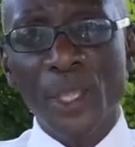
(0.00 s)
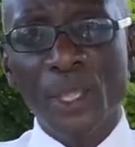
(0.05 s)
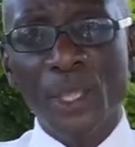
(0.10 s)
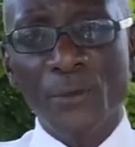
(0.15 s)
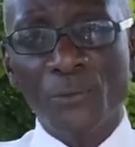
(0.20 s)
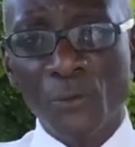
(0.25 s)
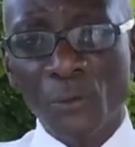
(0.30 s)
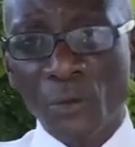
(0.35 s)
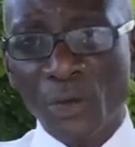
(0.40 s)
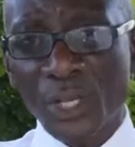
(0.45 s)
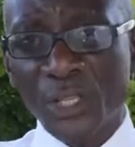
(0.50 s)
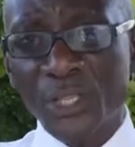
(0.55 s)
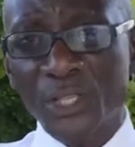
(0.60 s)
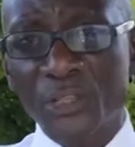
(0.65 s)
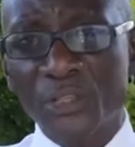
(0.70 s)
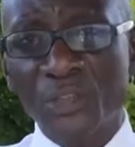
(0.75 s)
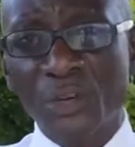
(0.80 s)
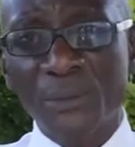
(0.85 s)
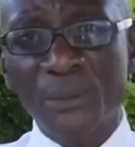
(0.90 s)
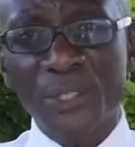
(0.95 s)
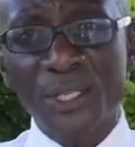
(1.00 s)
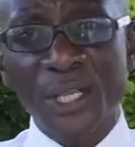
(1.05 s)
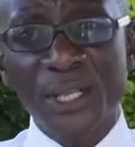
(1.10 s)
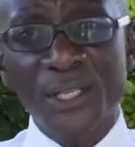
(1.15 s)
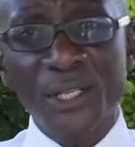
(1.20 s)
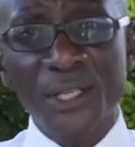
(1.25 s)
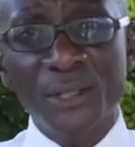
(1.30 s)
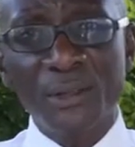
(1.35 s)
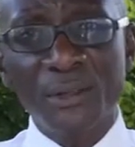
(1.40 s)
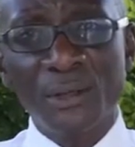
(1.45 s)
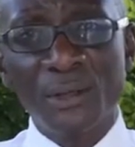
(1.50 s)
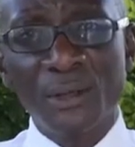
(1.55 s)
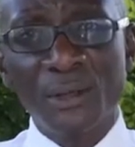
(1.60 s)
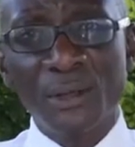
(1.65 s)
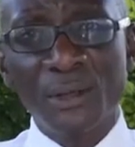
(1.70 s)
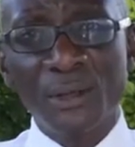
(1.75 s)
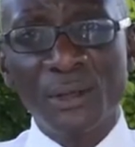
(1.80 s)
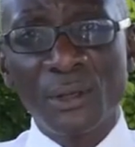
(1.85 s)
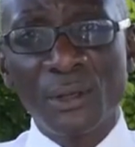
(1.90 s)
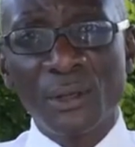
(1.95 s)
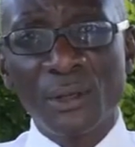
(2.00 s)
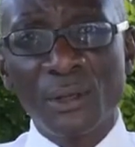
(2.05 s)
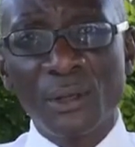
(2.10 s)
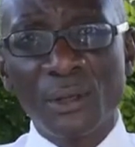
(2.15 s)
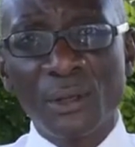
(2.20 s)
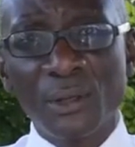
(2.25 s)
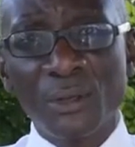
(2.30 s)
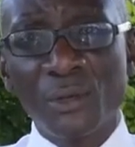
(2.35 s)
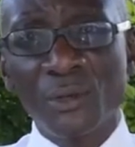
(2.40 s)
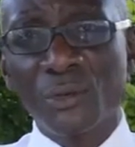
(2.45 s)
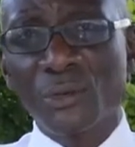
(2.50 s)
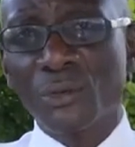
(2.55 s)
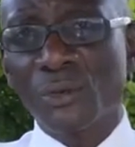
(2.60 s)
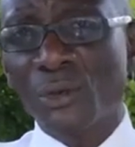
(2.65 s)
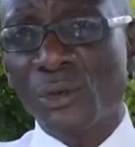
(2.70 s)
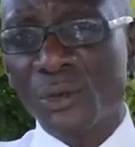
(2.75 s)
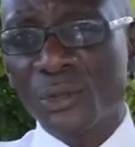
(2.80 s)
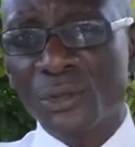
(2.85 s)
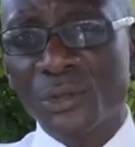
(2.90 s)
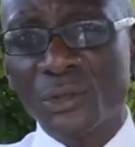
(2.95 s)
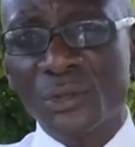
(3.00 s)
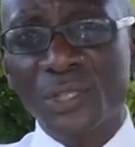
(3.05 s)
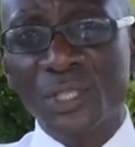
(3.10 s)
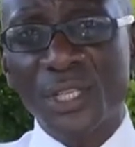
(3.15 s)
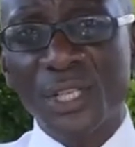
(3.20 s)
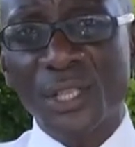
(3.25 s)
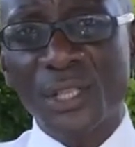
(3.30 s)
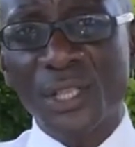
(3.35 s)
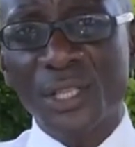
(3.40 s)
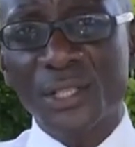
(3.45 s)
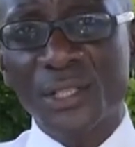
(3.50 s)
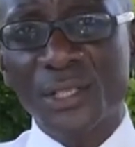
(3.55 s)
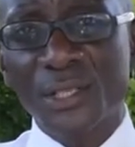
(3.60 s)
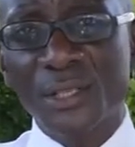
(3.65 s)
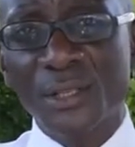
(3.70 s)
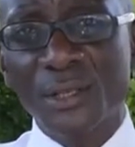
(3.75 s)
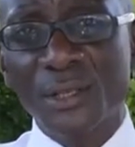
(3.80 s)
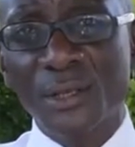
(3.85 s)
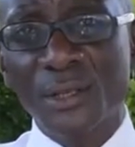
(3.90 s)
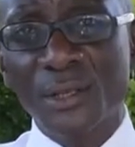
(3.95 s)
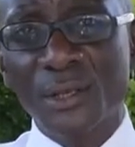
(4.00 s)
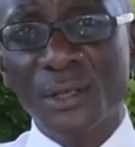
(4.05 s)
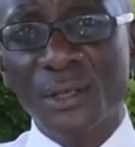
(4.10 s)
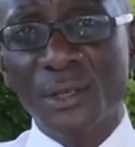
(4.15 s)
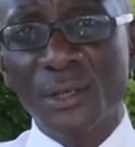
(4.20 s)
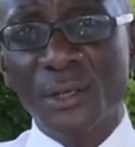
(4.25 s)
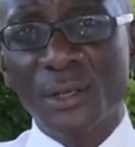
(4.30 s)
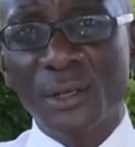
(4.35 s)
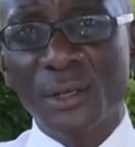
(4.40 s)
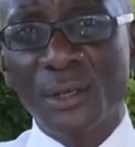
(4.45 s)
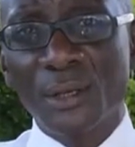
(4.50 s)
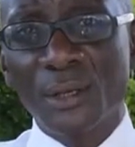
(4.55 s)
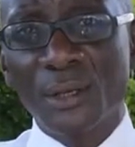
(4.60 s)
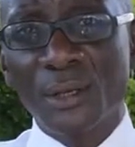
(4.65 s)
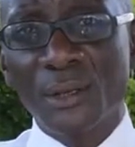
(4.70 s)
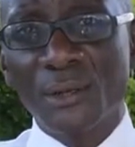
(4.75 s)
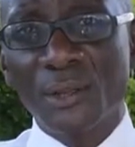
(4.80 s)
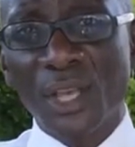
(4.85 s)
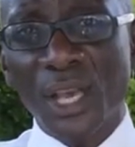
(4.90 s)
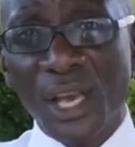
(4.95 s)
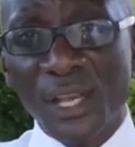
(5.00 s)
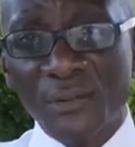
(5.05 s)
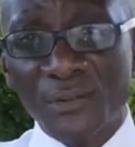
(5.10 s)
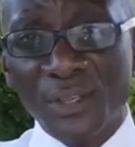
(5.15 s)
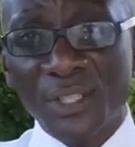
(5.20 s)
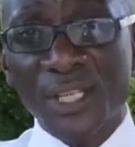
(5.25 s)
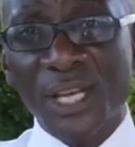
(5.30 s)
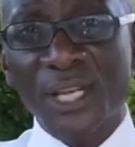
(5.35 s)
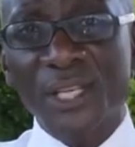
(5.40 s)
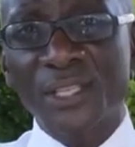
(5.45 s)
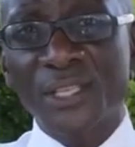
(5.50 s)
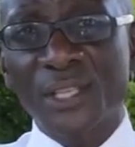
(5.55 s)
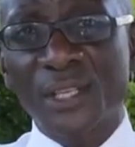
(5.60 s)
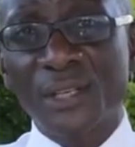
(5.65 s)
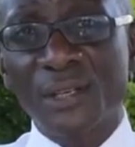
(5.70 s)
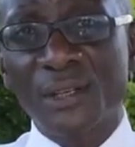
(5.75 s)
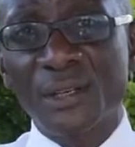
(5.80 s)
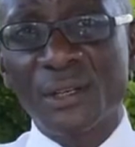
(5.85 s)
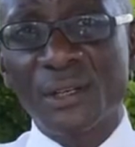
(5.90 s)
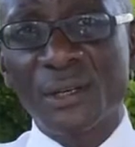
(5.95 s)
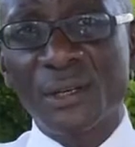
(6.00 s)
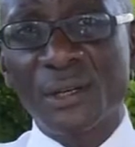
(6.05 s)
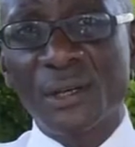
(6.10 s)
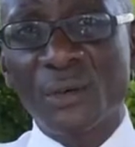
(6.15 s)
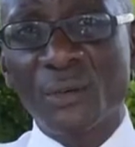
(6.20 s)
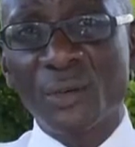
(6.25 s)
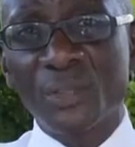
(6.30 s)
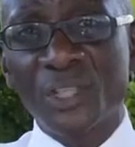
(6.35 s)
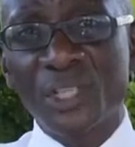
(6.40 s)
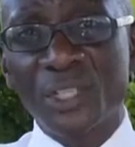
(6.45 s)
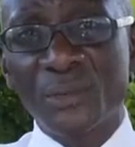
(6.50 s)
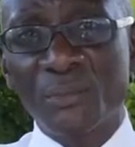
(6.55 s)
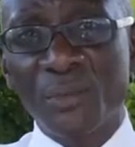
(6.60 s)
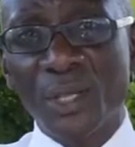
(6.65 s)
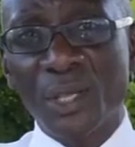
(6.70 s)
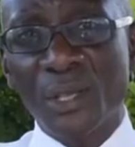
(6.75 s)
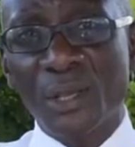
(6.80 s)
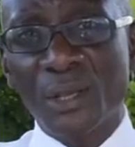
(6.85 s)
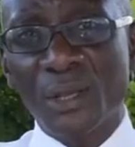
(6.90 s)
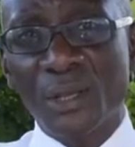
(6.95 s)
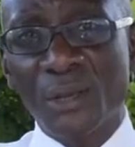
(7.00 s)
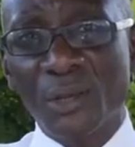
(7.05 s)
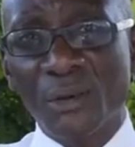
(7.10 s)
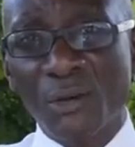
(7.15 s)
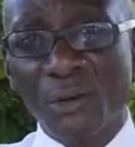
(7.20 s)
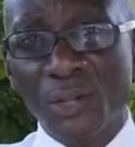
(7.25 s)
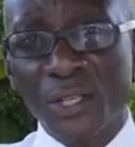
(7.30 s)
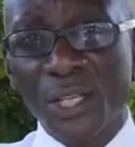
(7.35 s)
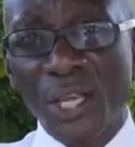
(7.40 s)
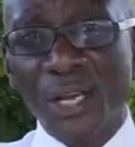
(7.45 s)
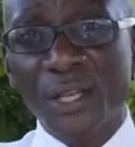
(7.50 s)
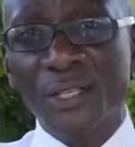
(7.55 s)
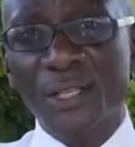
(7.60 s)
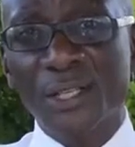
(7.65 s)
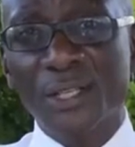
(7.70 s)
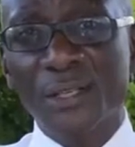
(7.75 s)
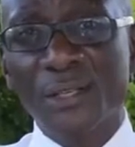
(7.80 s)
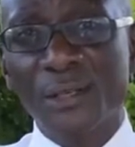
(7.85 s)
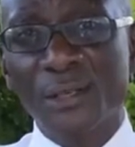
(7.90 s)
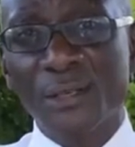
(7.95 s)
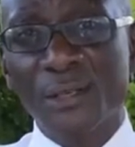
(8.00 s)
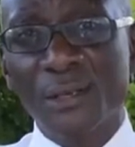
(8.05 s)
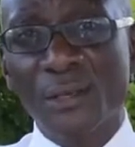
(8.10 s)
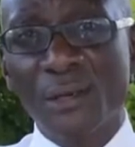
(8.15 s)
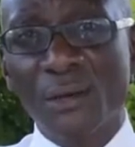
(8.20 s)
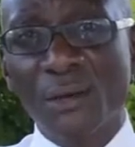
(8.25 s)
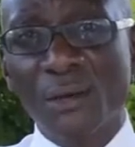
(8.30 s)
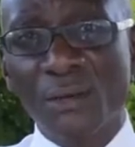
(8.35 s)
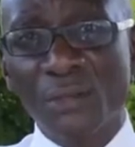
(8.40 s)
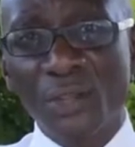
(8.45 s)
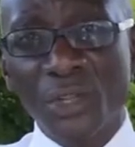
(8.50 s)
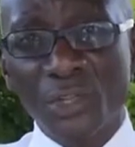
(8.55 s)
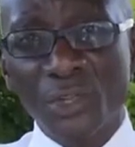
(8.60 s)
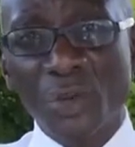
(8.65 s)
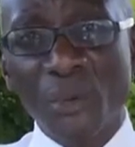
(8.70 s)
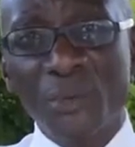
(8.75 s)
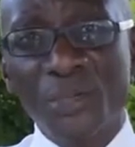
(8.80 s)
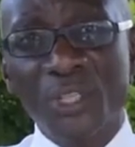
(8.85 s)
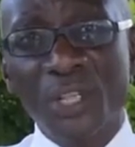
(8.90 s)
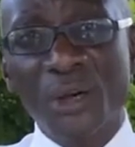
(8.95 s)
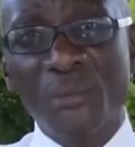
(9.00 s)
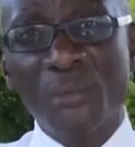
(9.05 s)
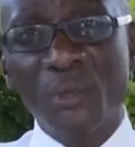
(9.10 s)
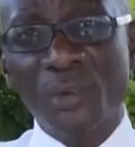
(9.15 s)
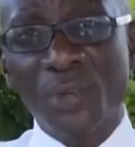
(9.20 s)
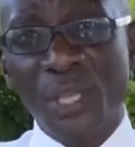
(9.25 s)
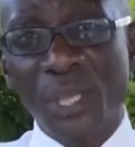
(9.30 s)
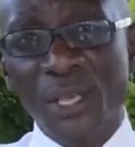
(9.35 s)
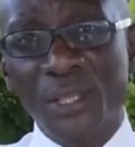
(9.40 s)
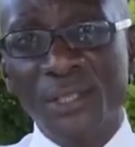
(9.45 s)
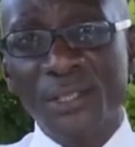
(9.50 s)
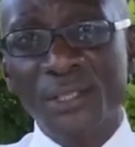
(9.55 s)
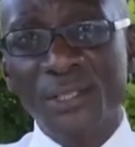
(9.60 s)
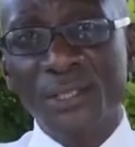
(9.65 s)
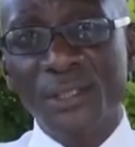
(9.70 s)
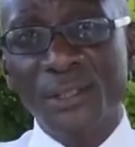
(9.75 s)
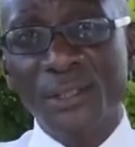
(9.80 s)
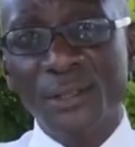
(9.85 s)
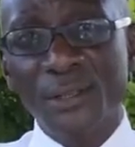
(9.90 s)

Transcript: If you look at this Topstar deal, you will also see that the advertising which is being conducted on the Topstar bouquets